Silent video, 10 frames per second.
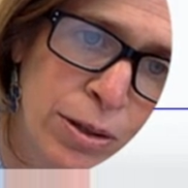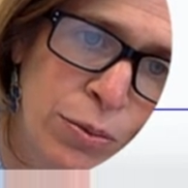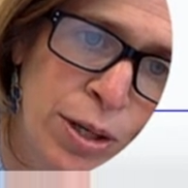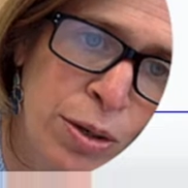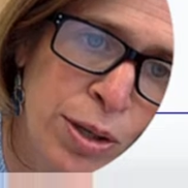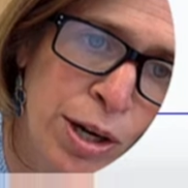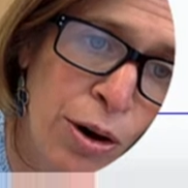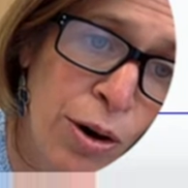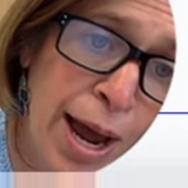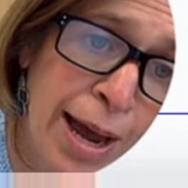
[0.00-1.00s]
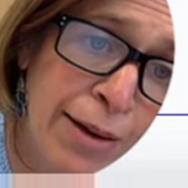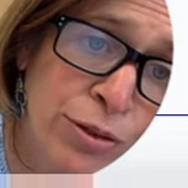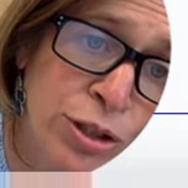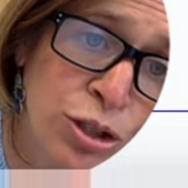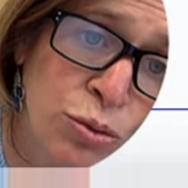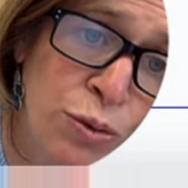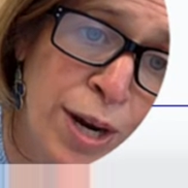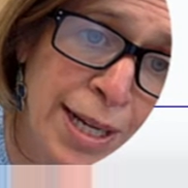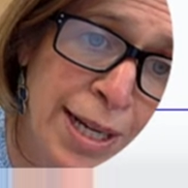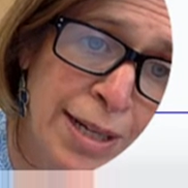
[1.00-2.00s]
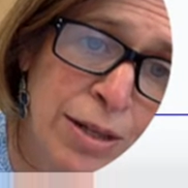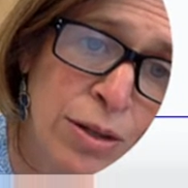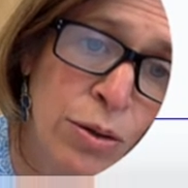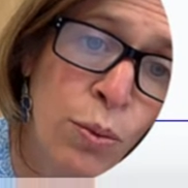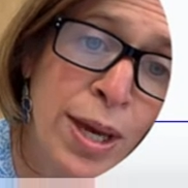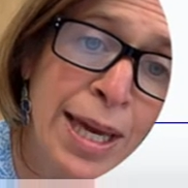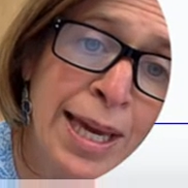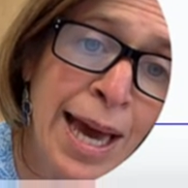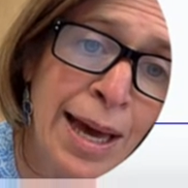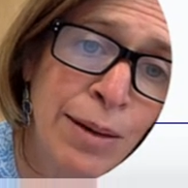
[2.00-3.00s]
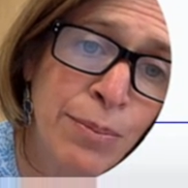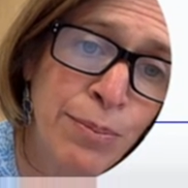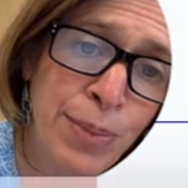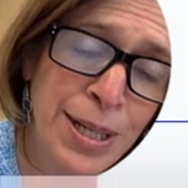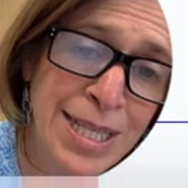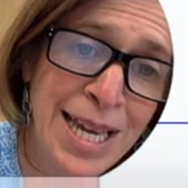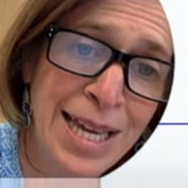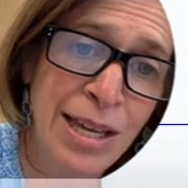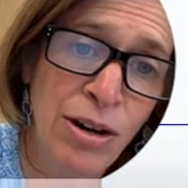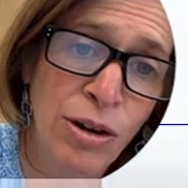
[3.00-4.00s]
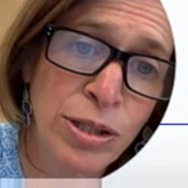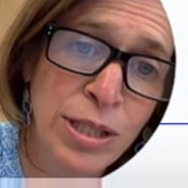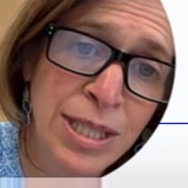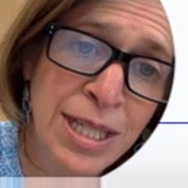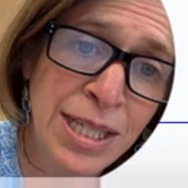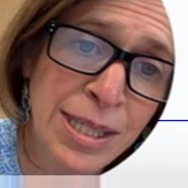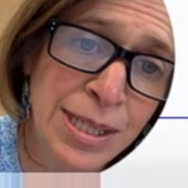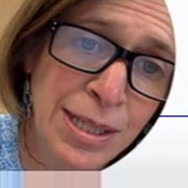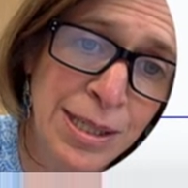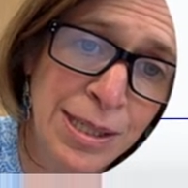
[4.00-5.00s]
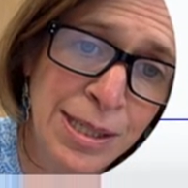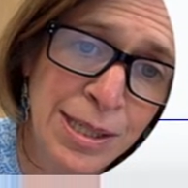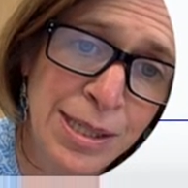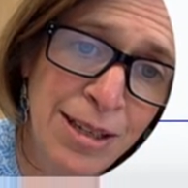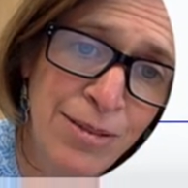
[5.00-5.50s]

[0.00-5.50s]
We know that our average rate we get by taking our distance